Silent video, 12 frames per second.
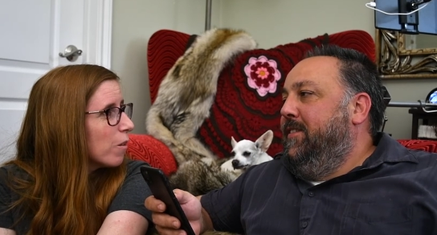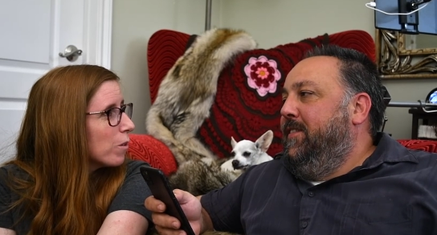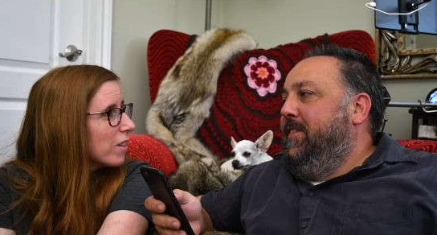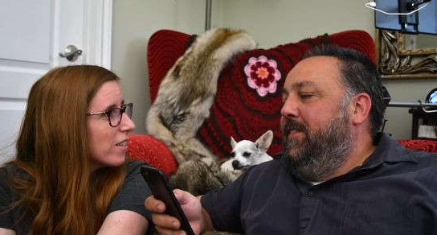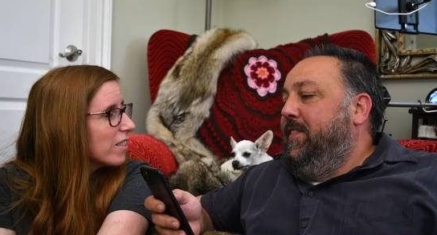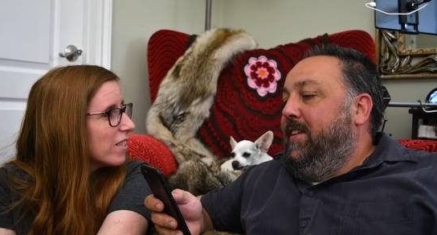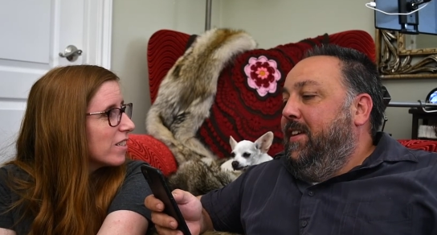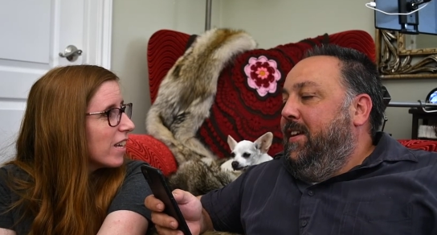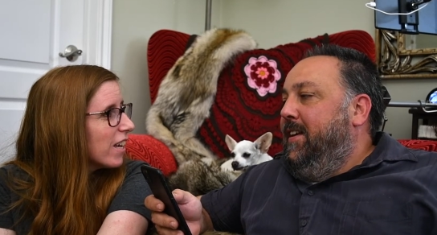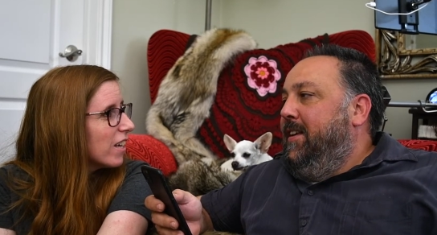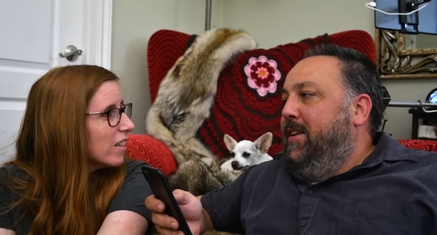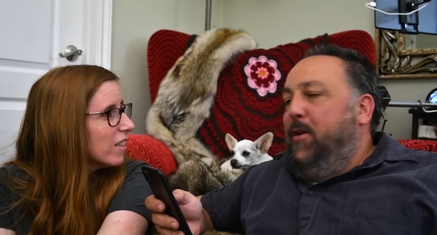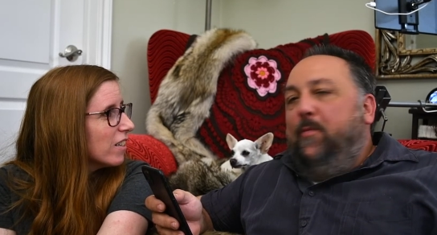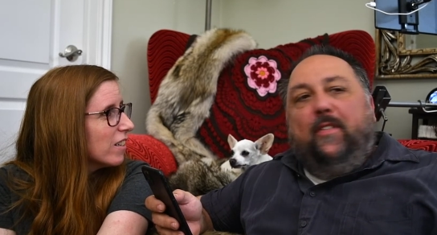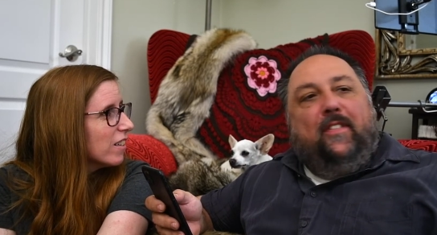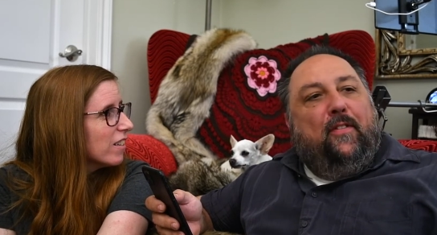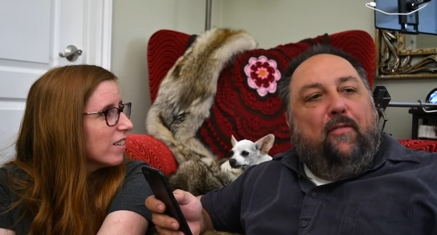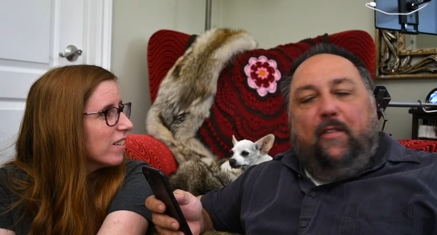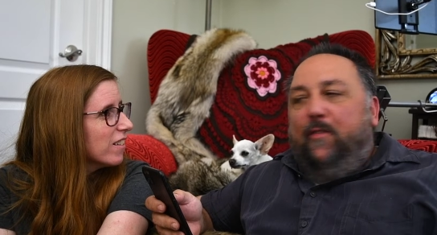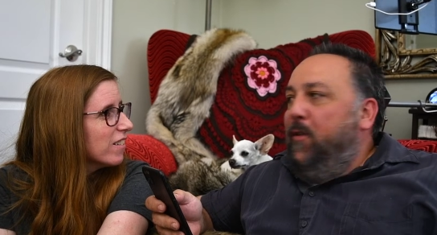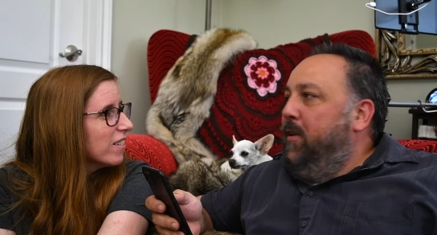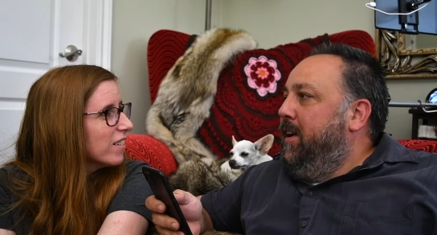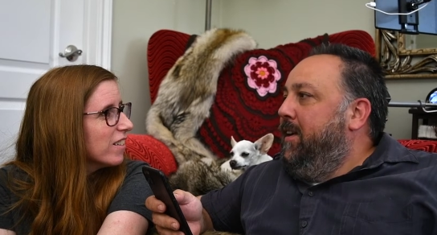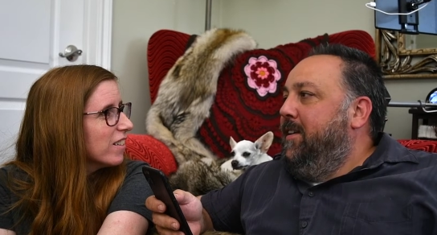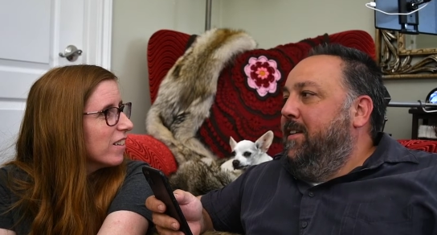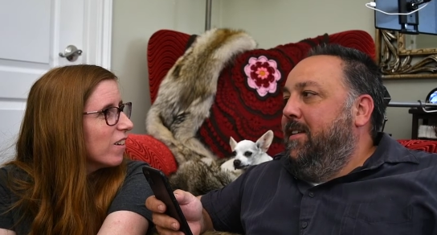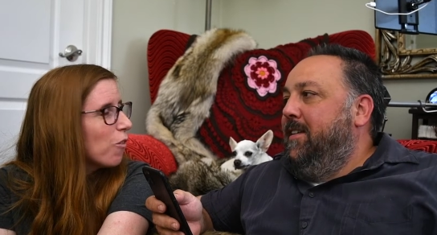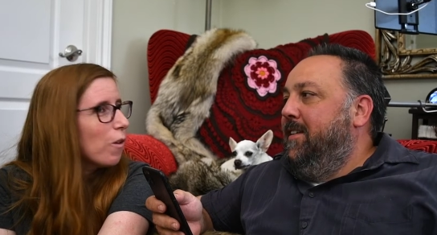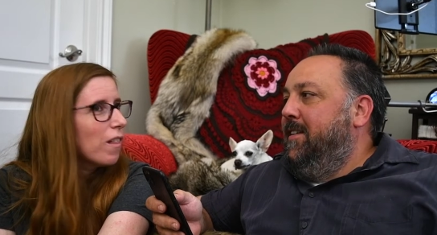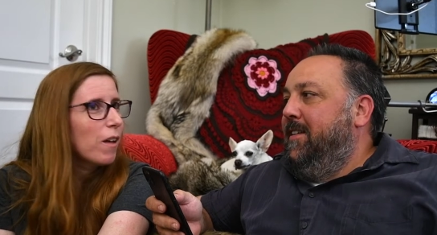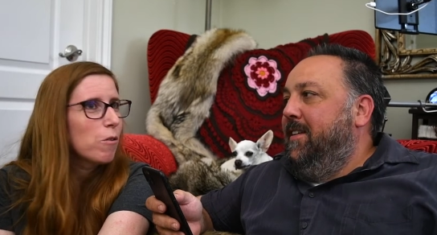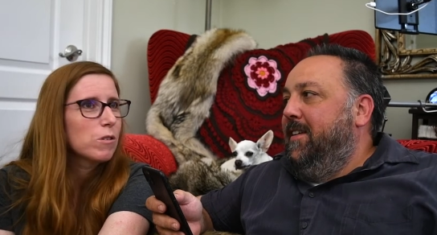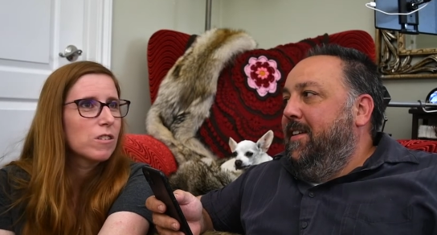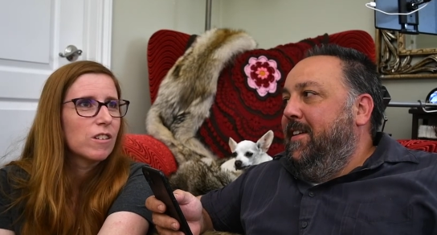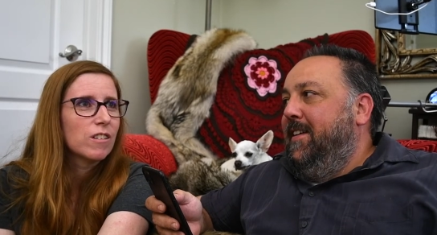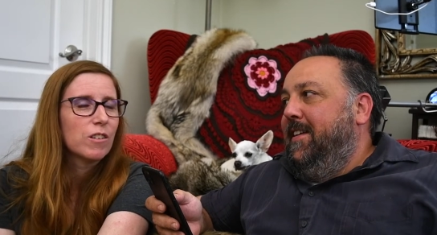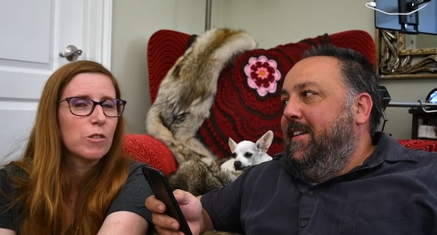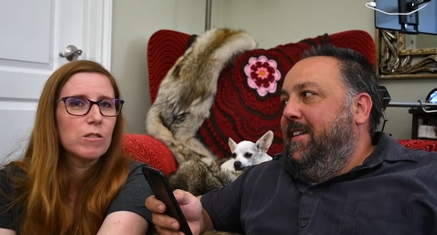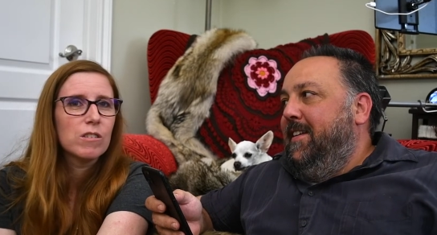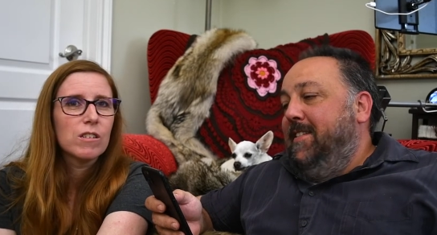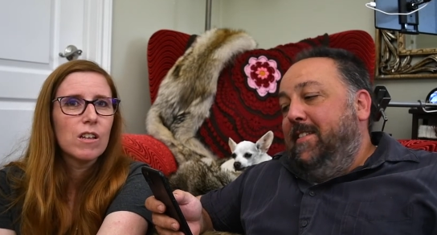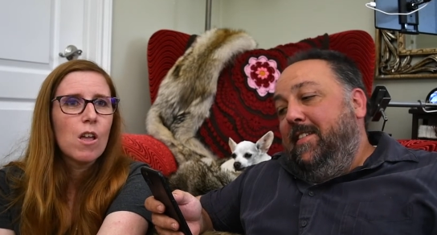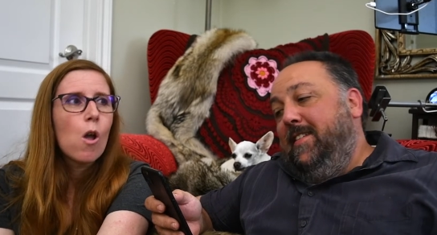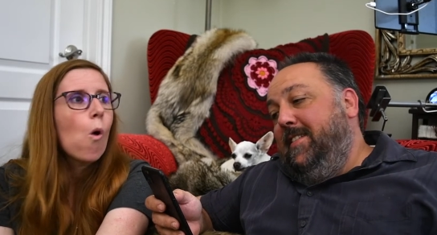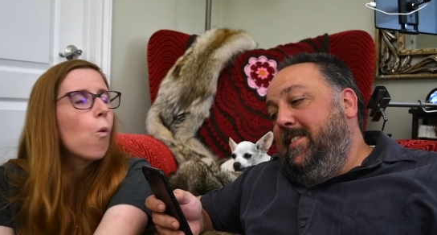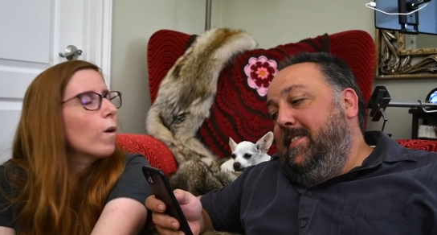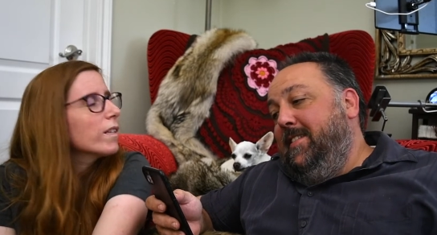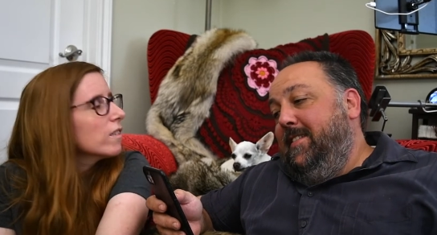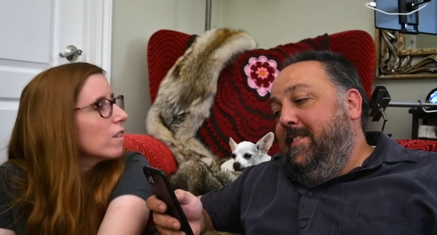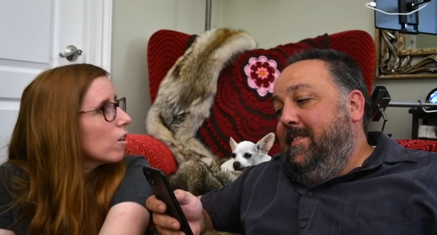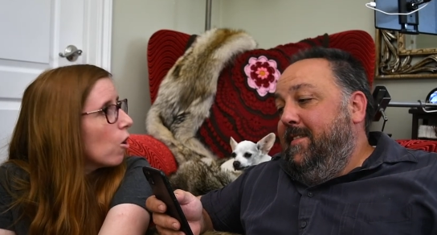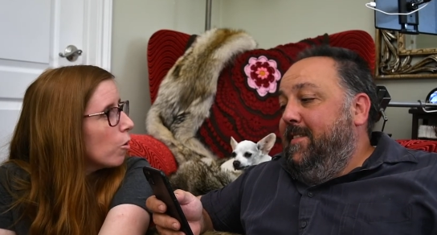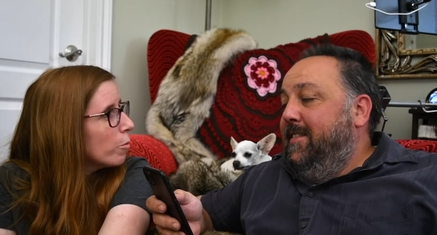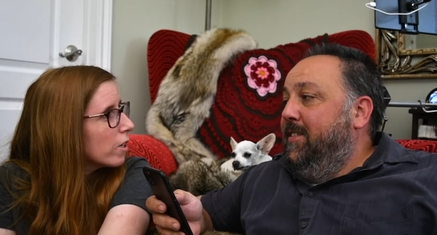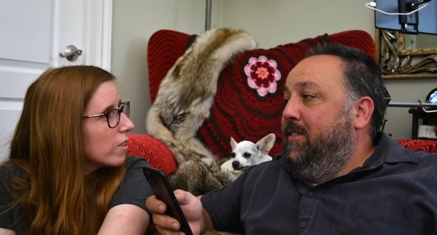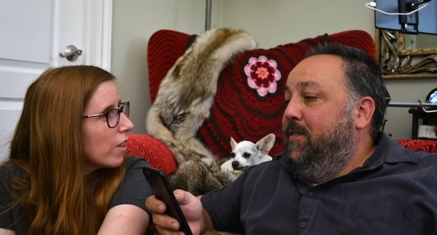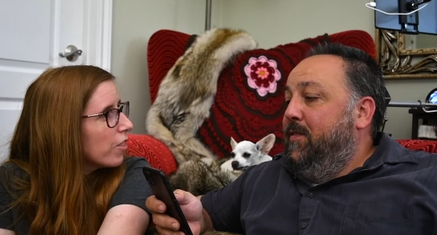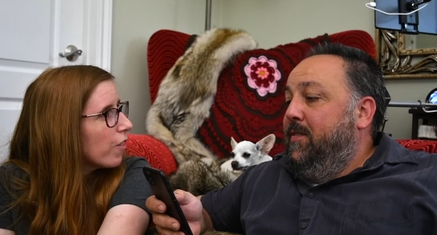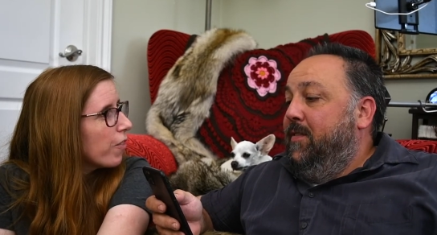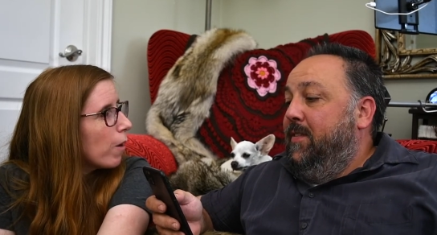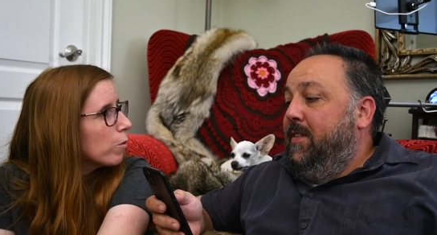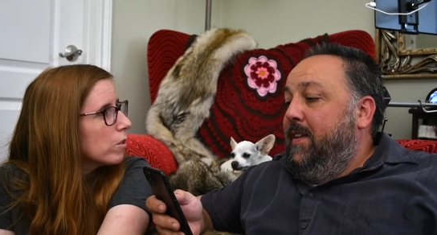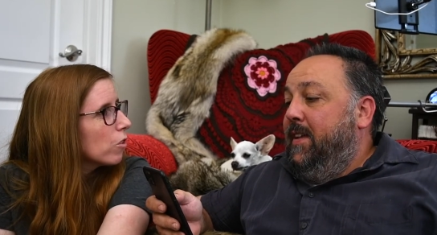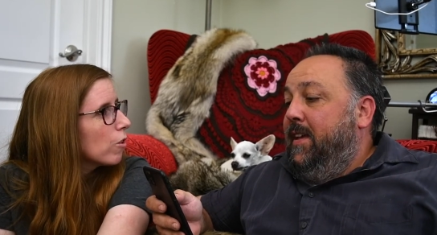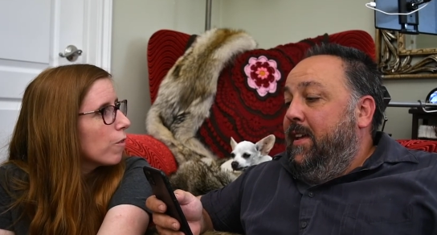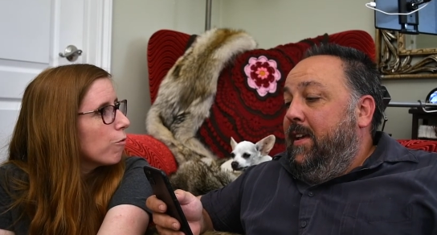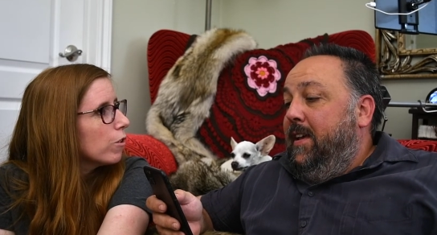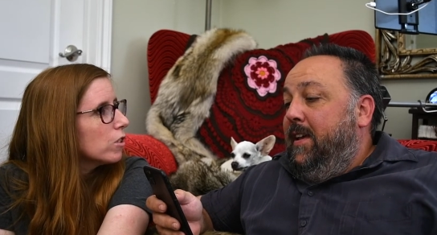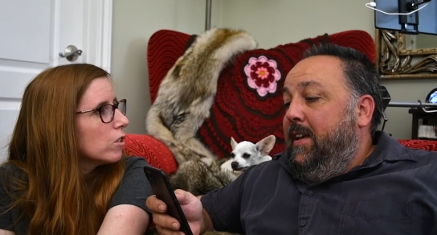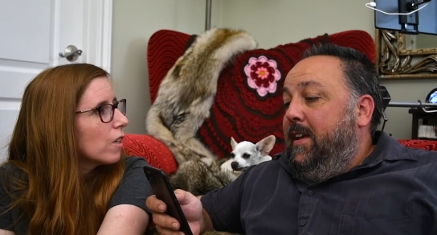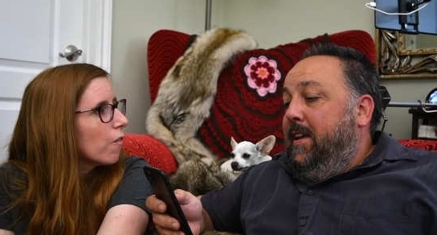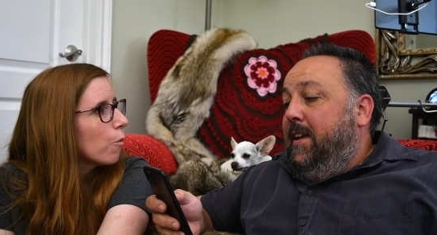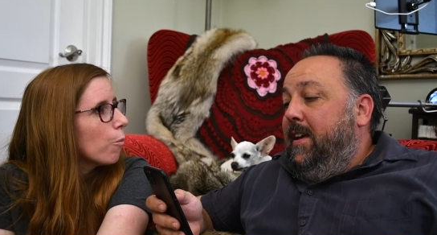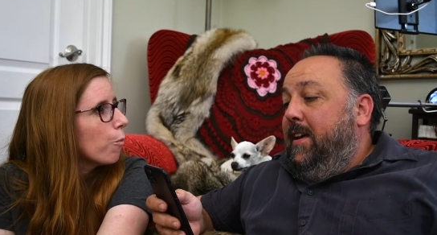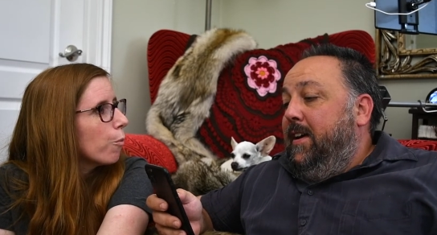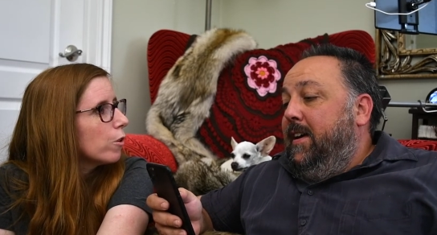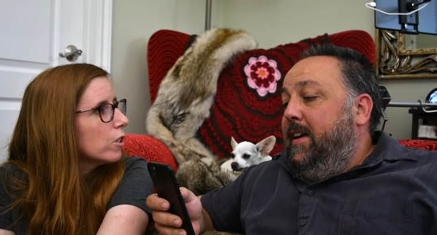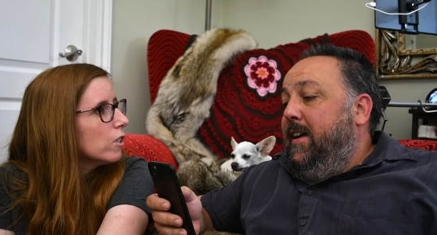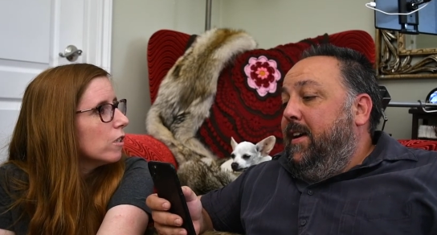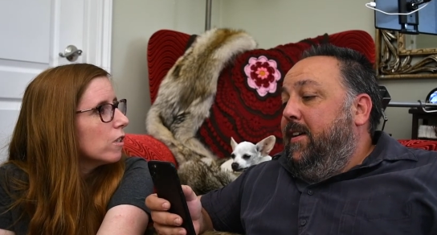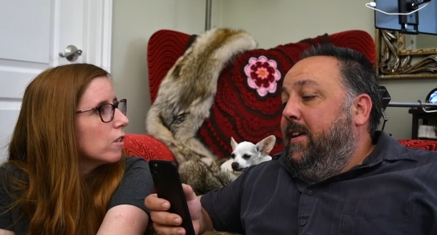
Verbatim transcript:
Speaker 1: what I said?
Speaker 2: Nope, you said 340.
Speaker 1: Well, I was close. Yeah. What's the cobra? Because I thought that was 347 bored okay.